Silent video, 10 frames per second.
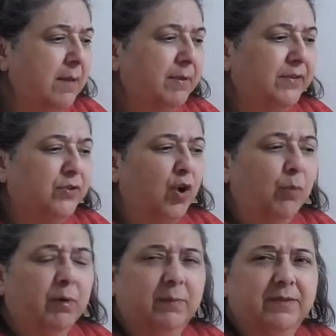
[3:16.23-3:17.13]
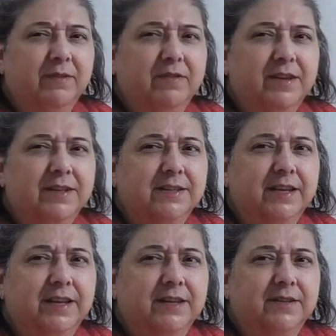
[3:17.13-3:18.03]
Because the whole purpose of this
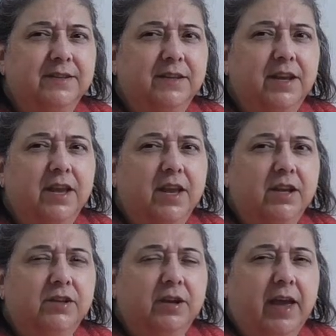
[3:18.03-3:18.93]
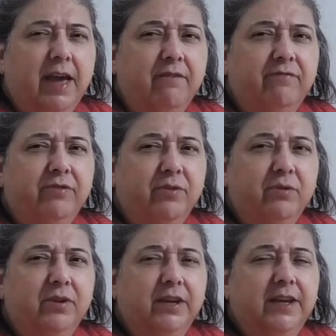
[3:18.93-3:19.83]
is to have
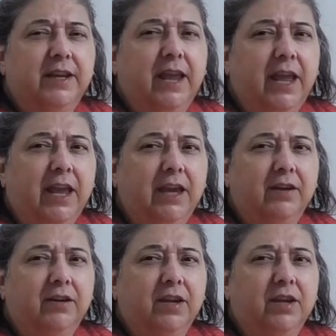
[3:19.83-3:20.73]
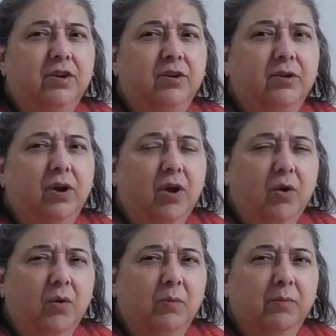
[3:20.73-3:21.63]
food in hand in your
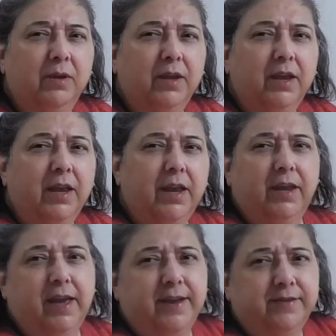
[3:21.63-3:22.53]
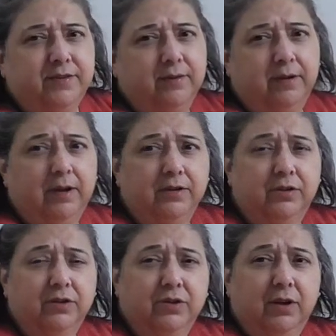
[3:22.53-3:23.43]
home in case
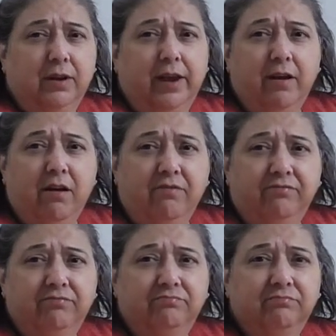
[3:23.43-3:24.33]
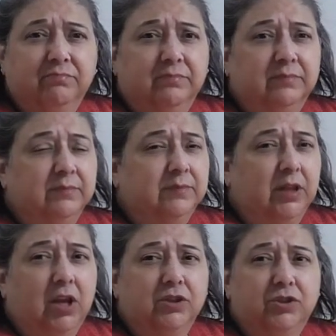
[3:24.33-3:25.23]
there's a layoff,
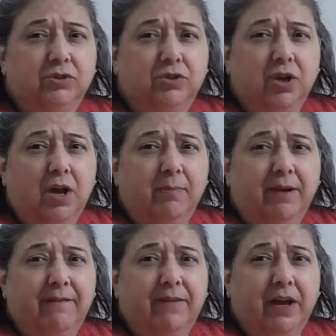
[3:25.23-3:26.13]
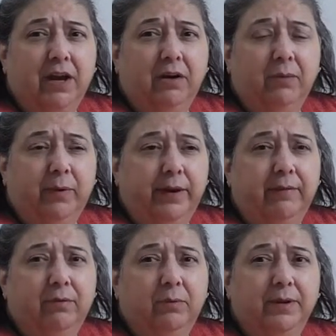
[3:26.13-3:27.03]
lost your job, got fired,
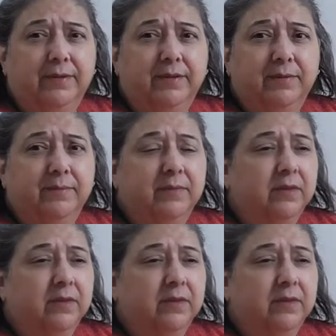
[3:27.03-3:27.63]
whatever reason.